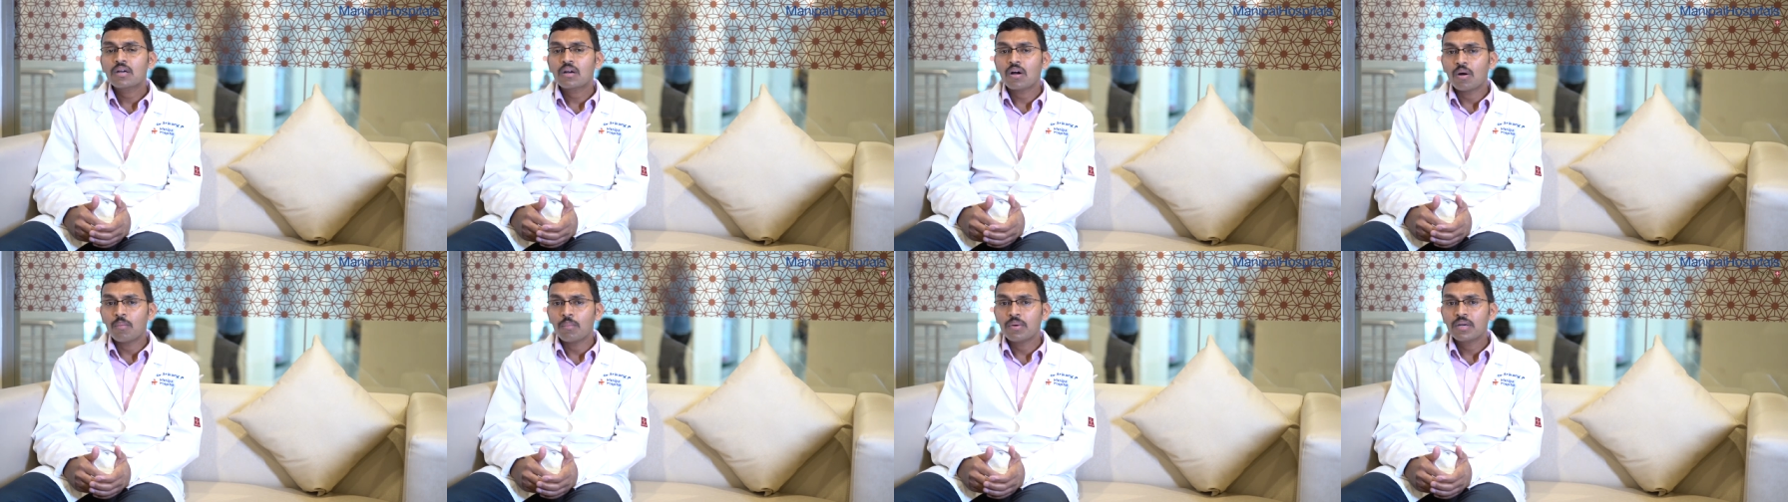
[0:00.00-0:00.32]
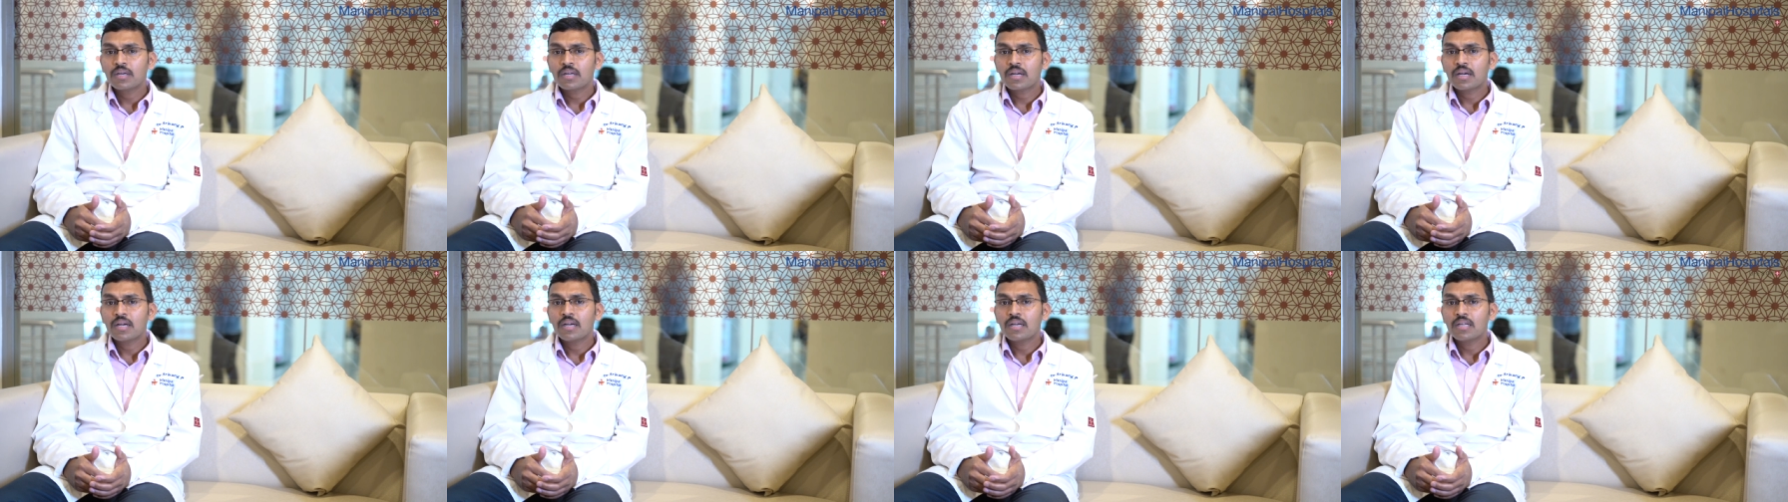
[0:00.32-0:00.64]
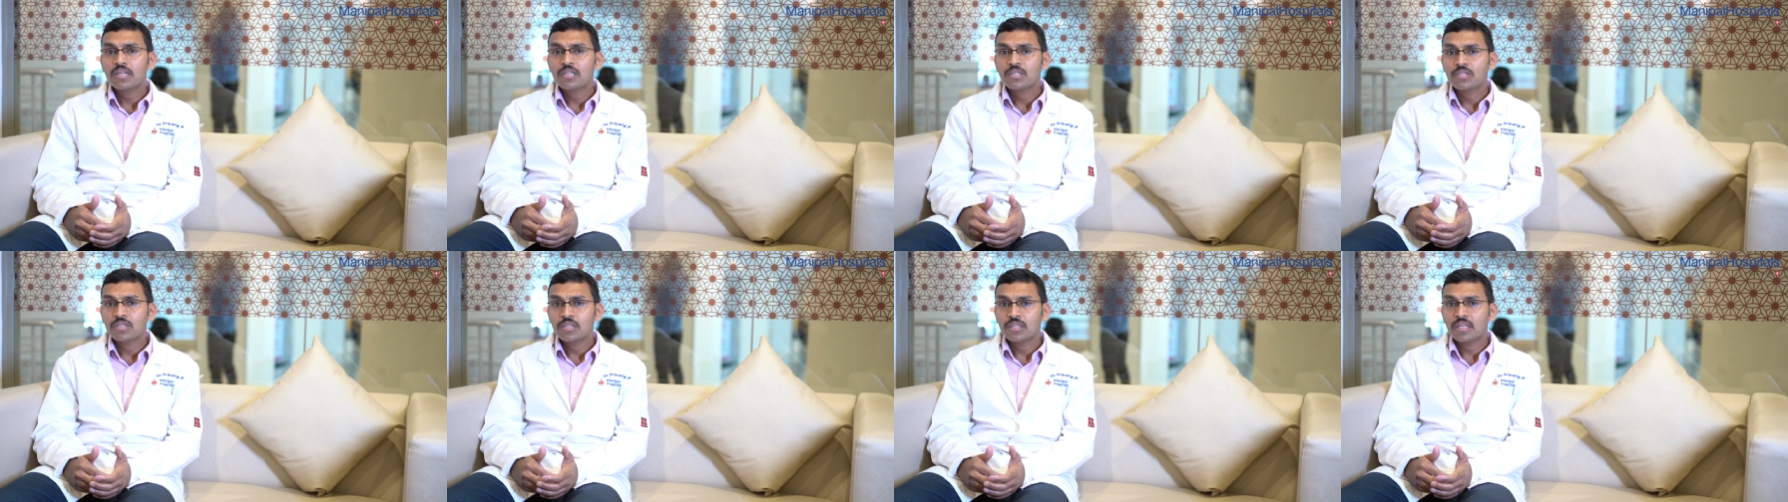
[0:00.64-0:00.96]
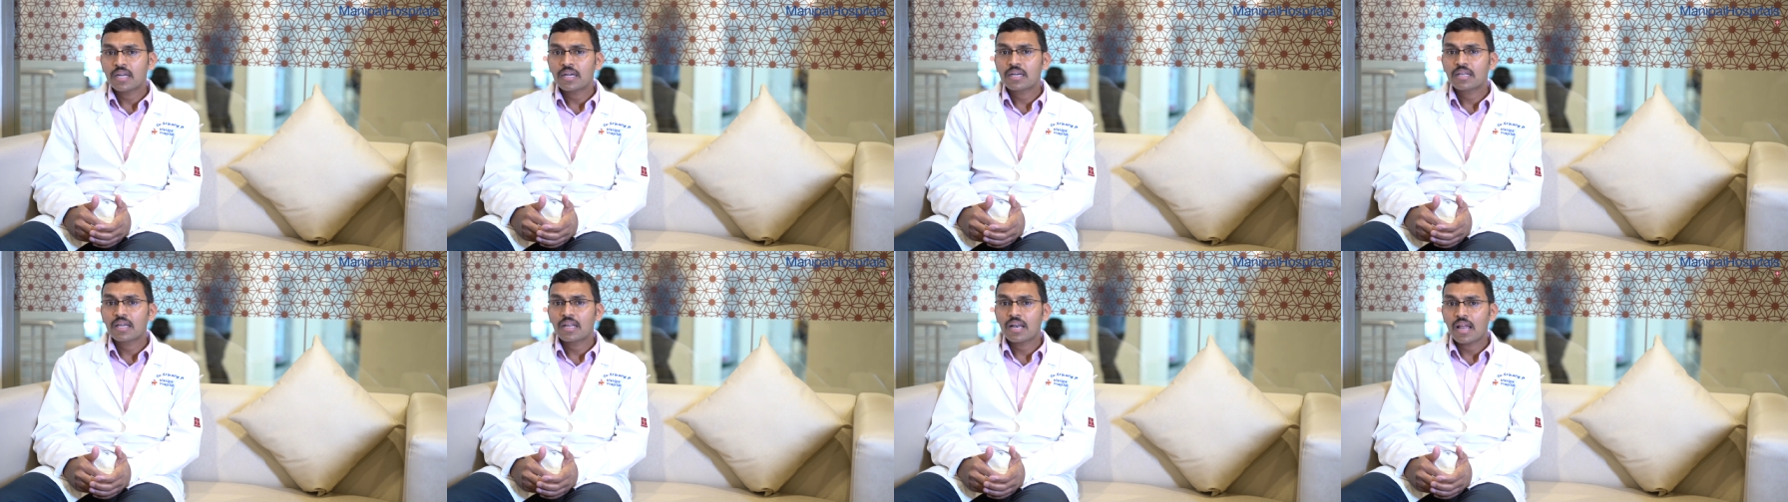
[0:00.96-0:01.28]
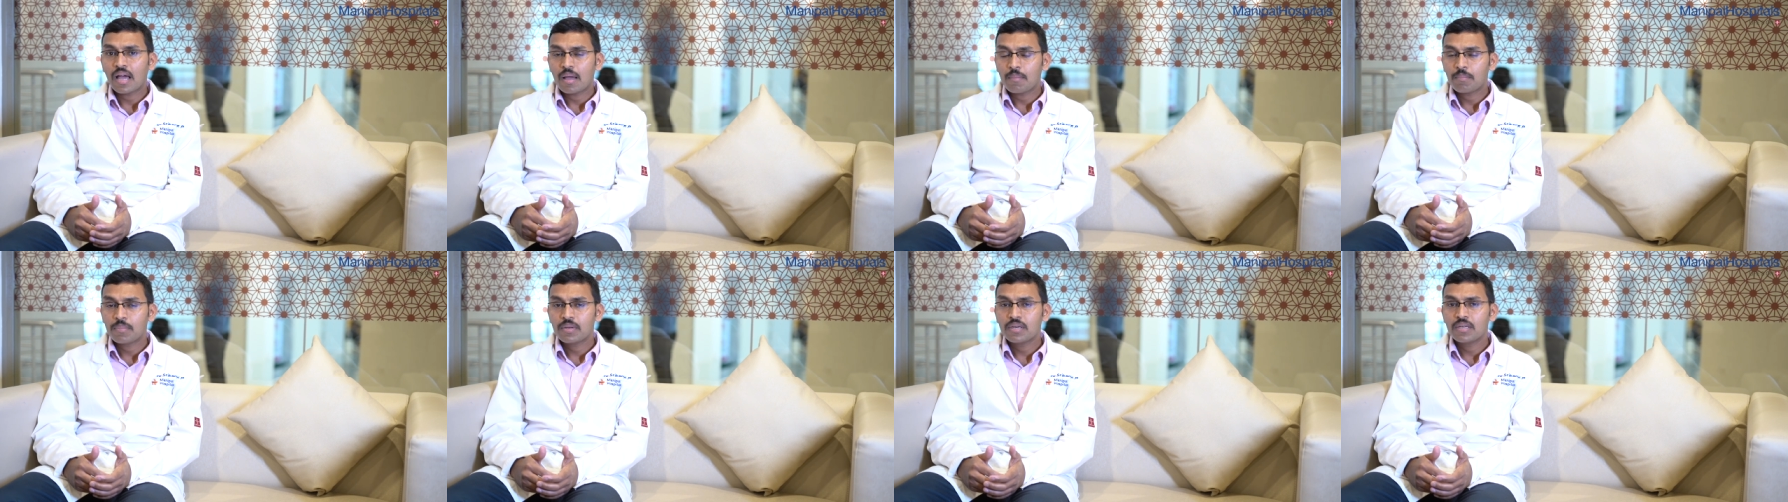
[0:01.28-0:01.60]
common condition that can
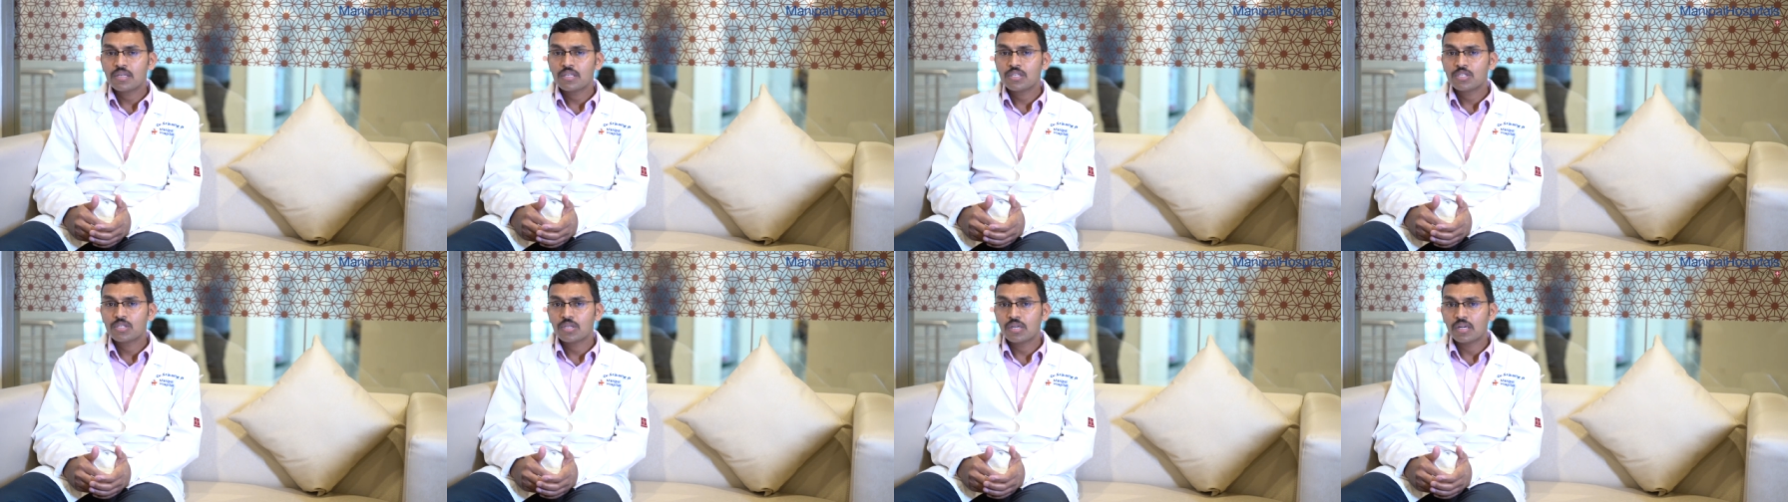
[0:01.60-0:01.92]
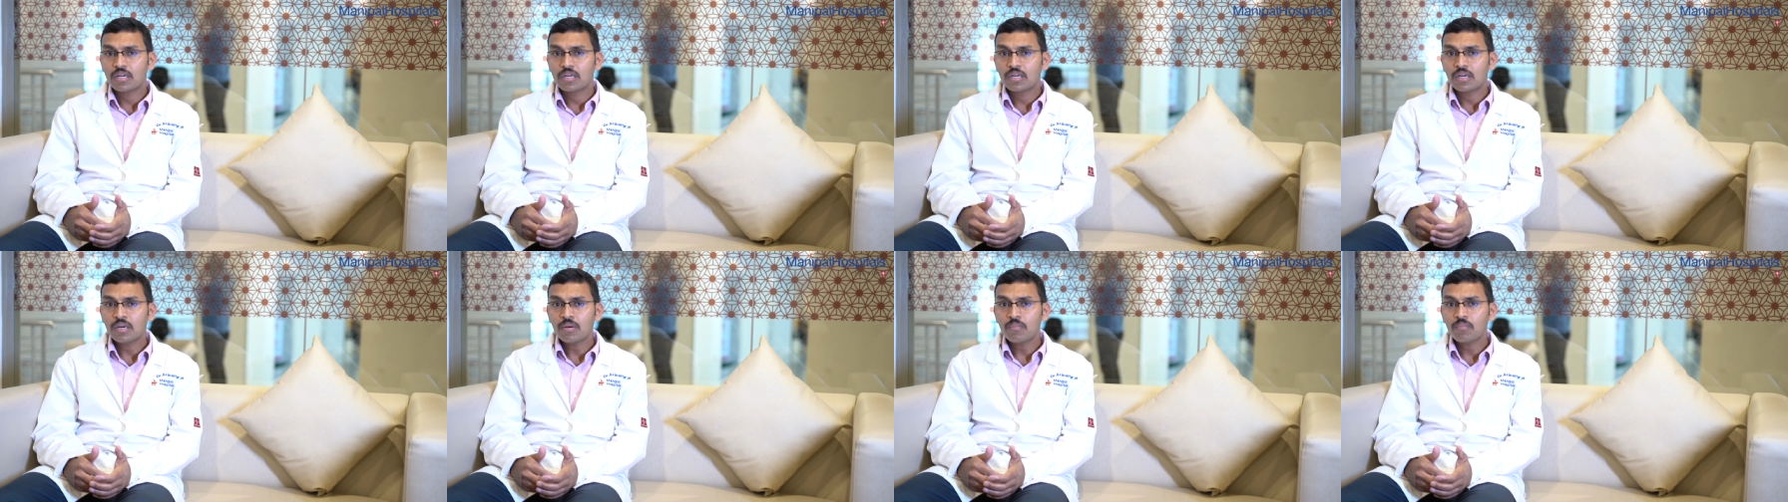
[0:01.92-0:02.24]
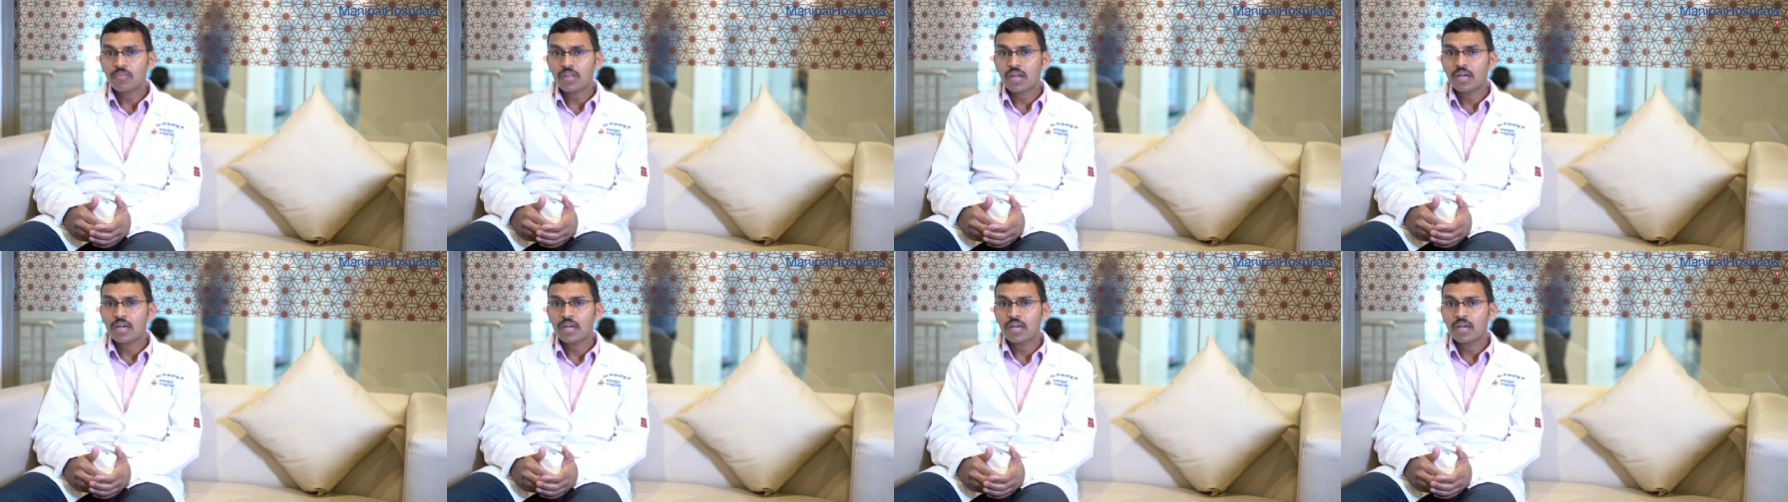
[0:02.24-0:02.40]
happen in children,